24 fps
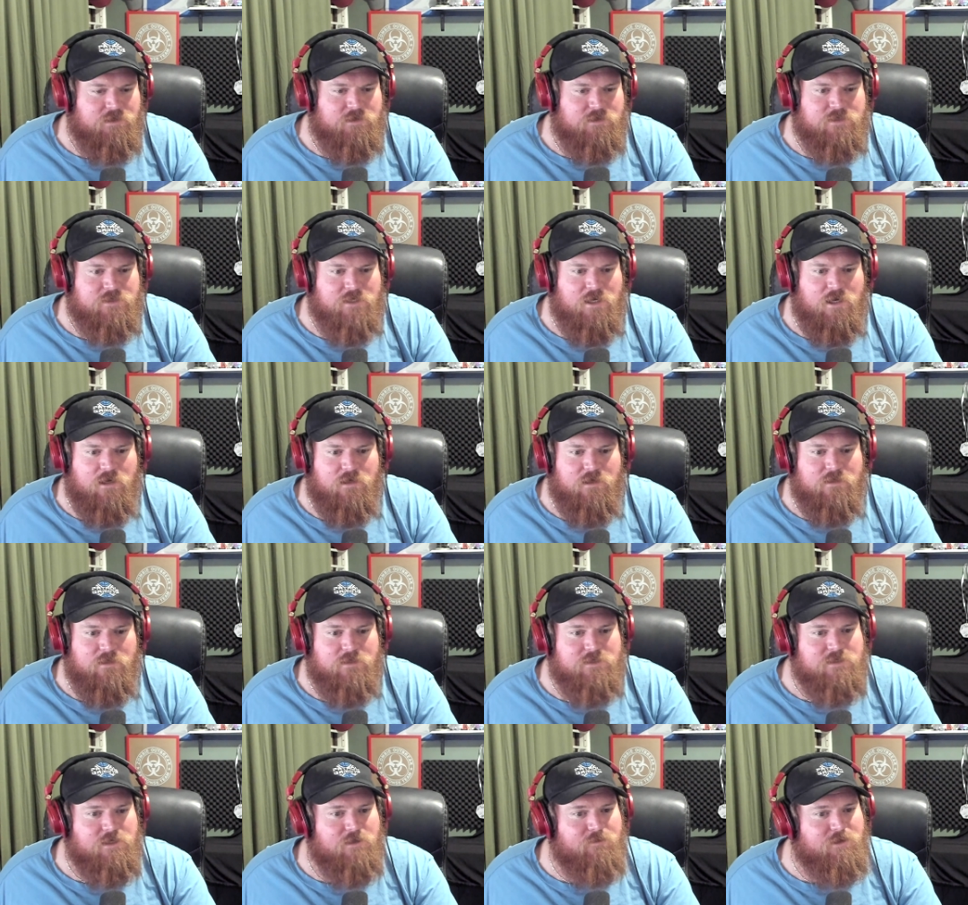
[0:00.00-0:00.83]
So
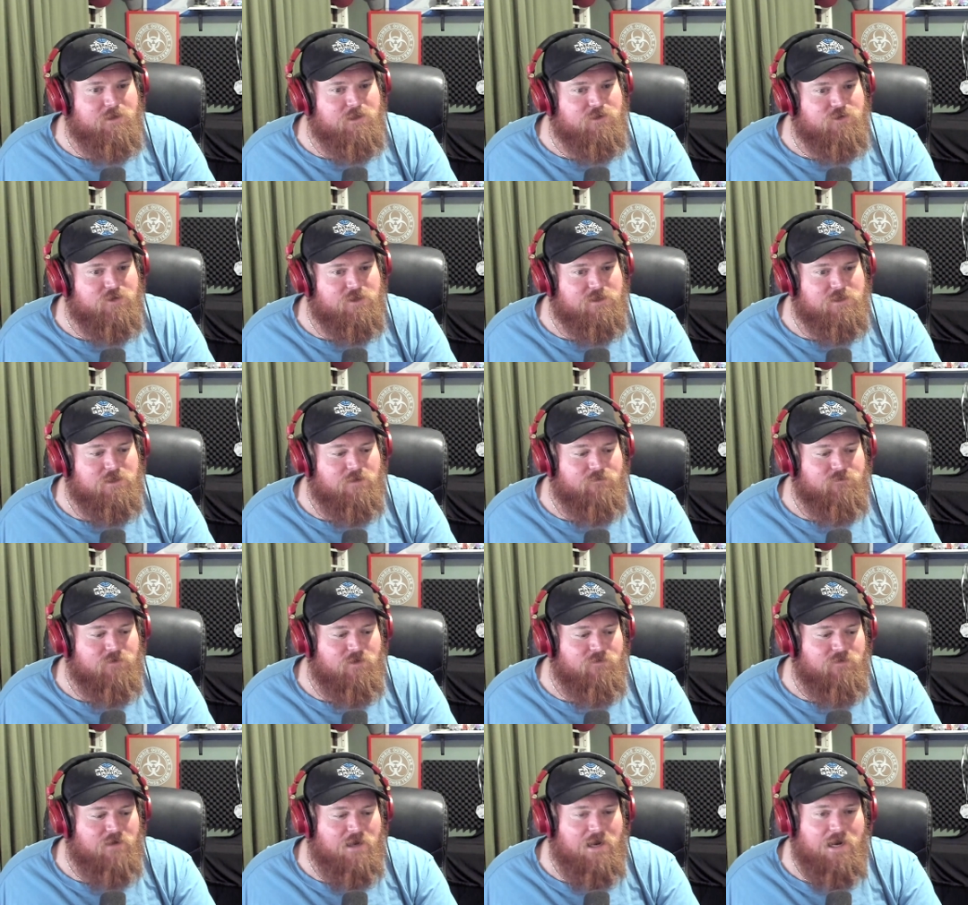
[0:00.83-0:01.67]
it's going to be interesting. I've
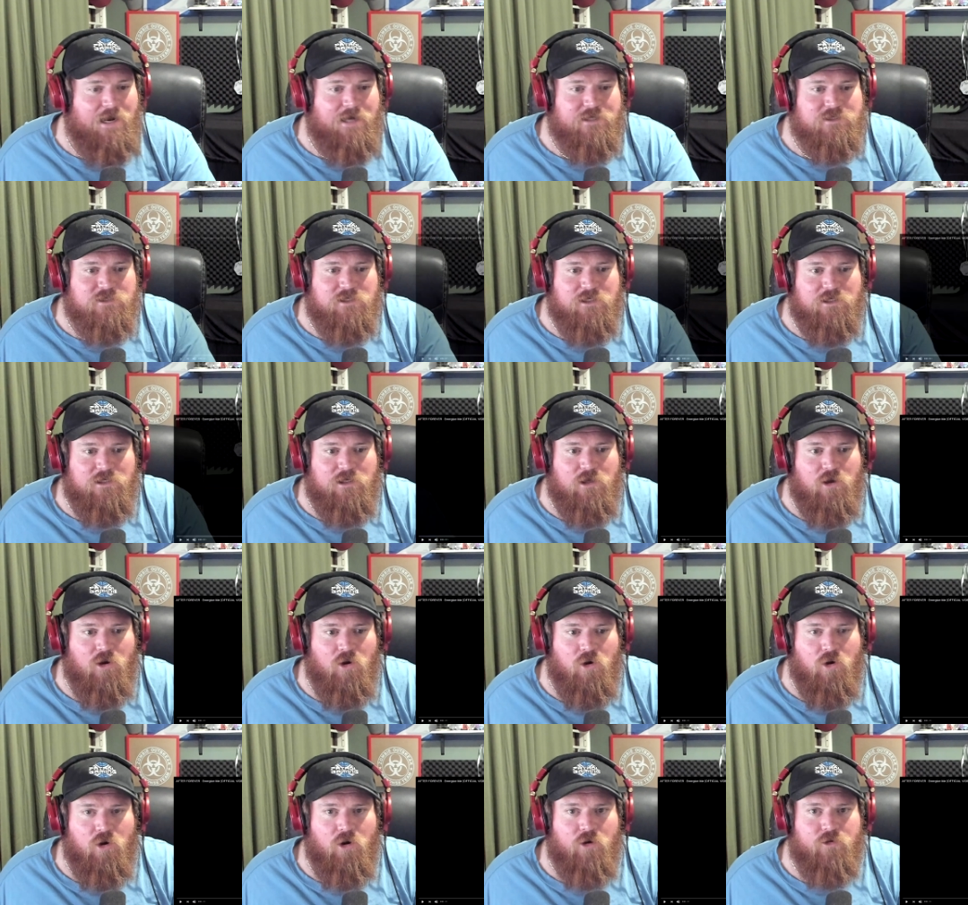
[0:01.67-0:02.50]
never actually
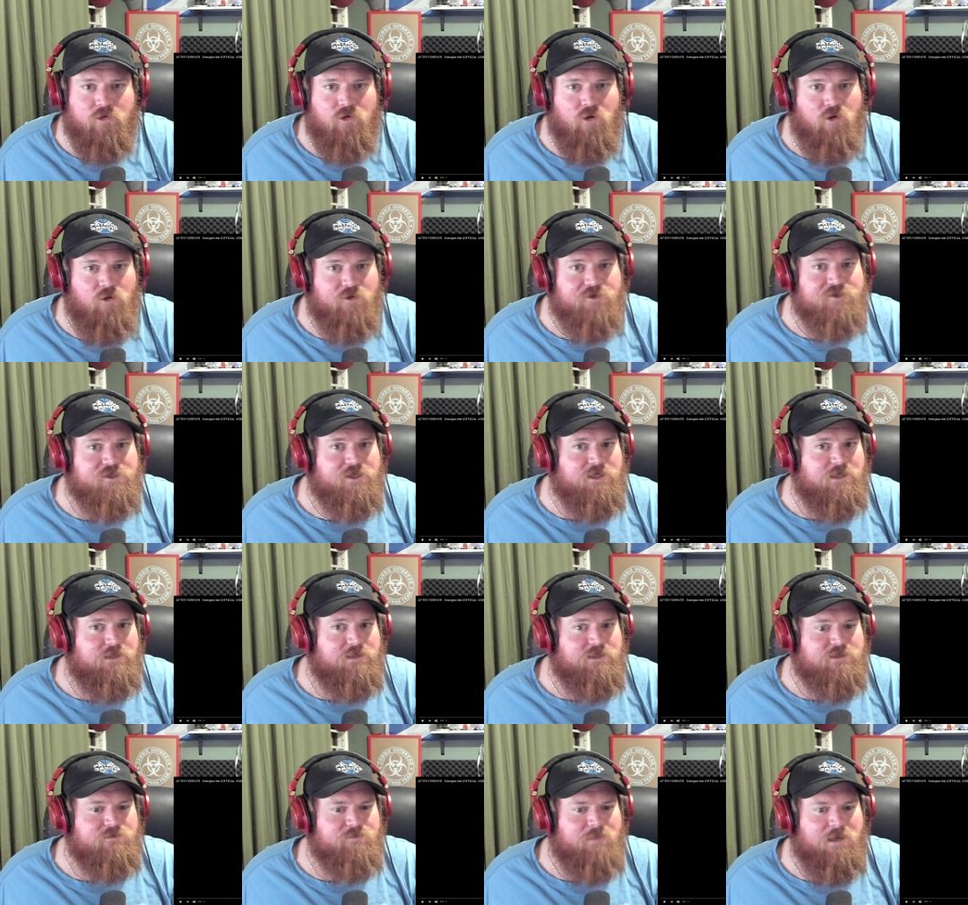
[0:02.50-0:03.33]
heard her sing
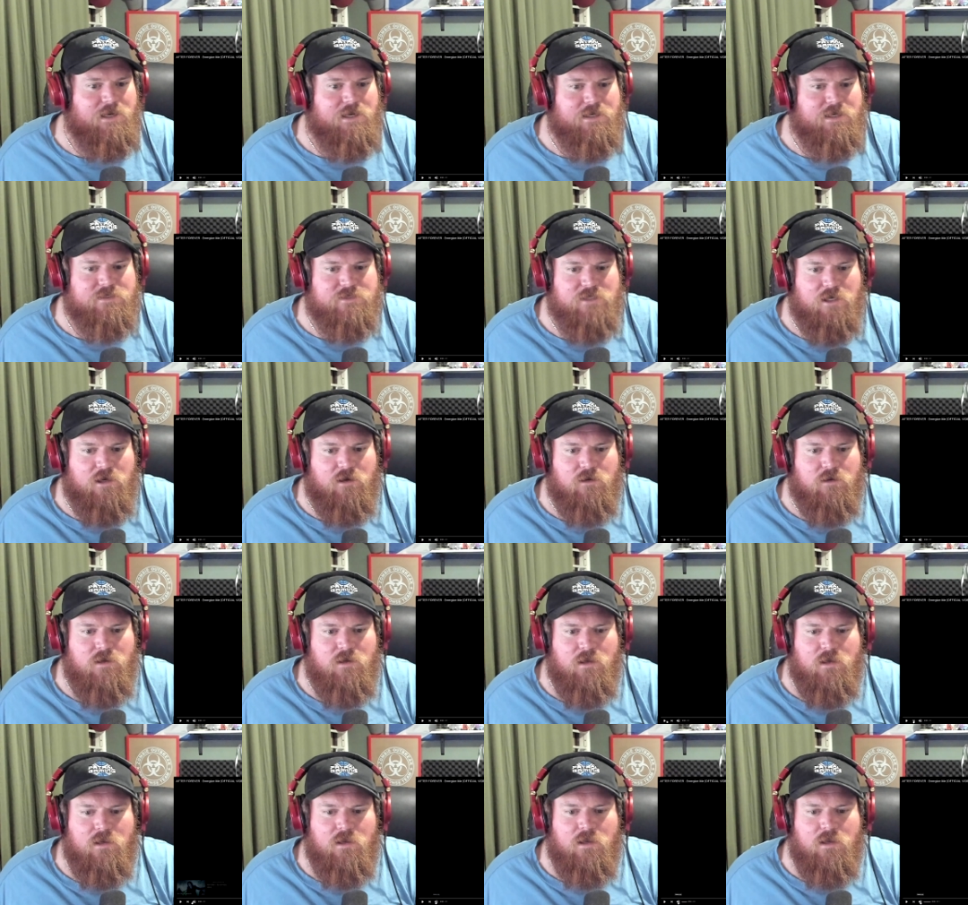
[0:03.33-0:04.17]
in this band, so,
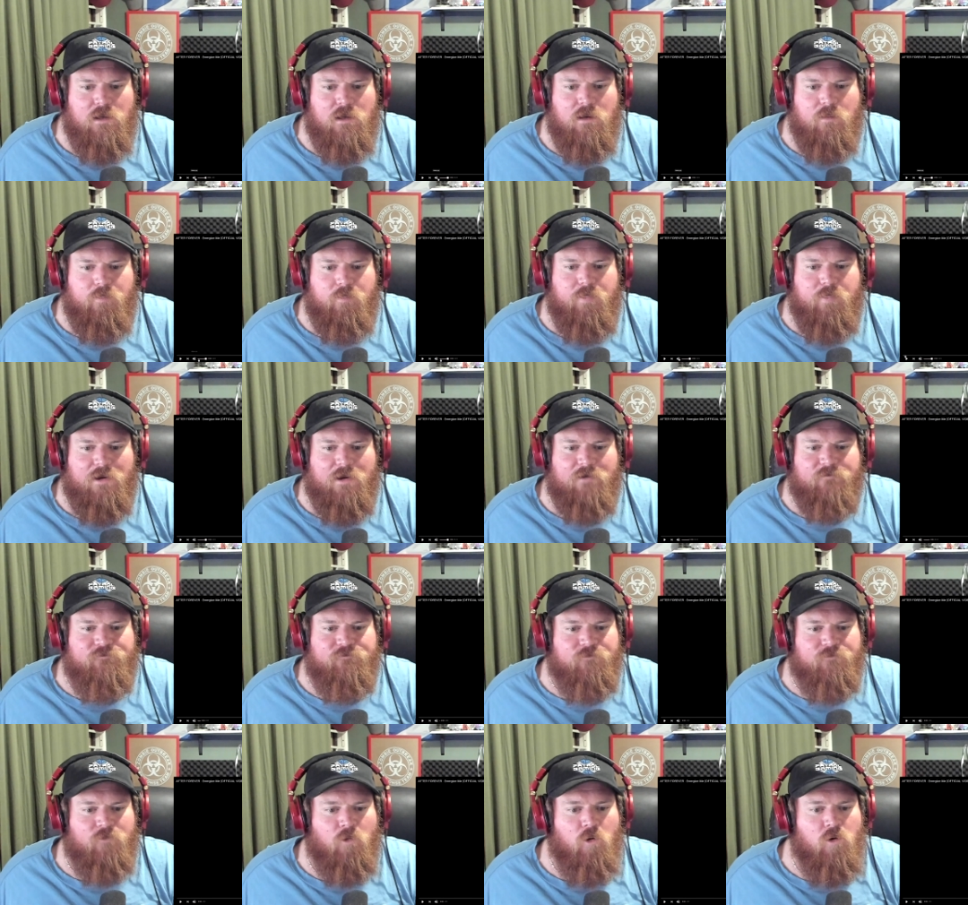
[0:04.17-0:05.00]
but
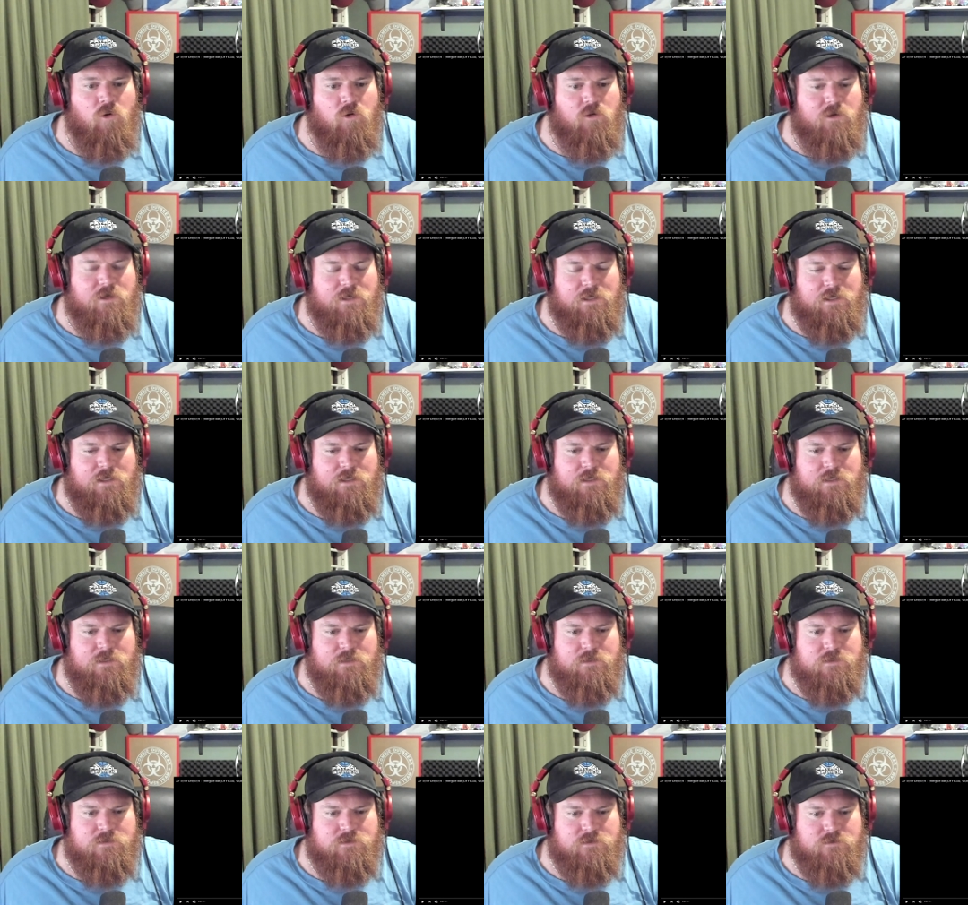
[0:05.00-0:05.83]
Floor
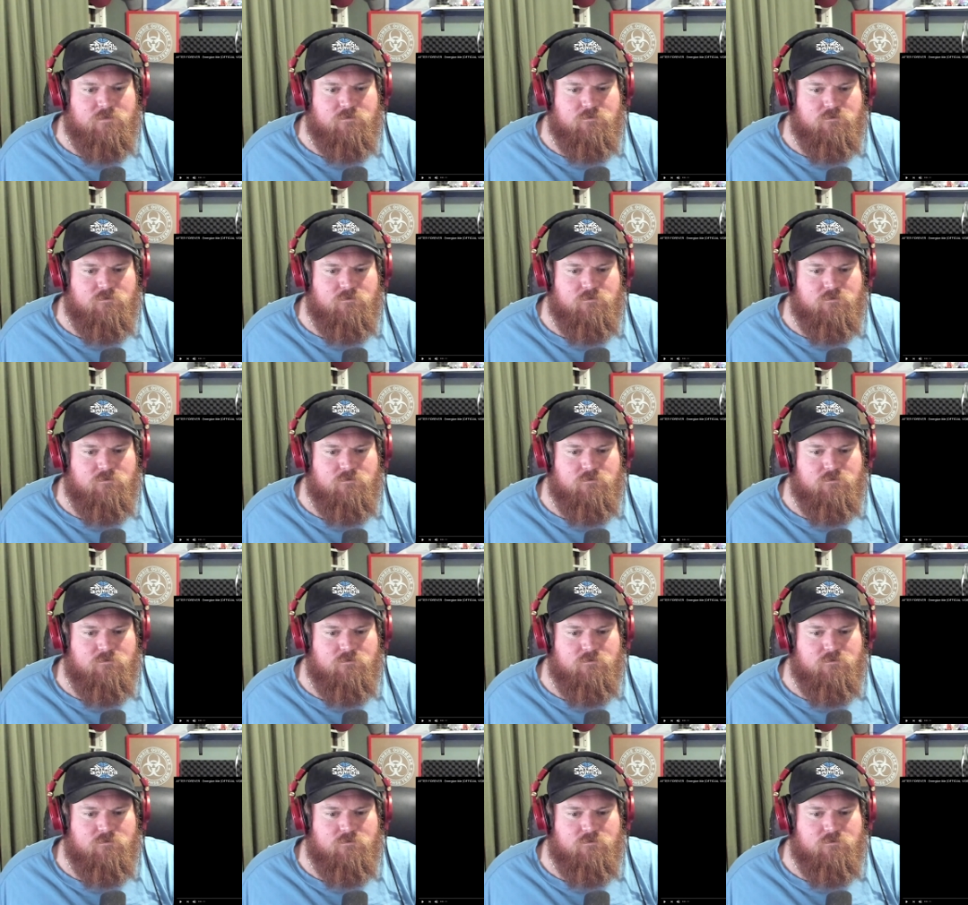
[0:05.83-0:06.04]
is,